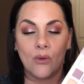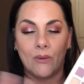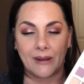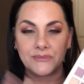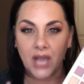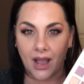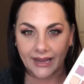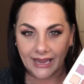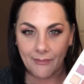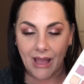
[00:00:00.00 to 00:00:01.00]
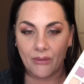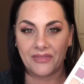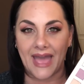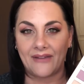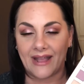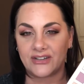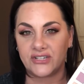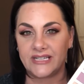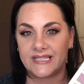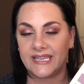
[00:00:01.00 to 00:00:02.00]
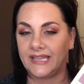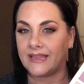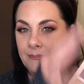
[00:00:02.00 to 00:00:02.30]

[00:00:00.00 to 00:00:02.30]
what I'm talking about without actually seeing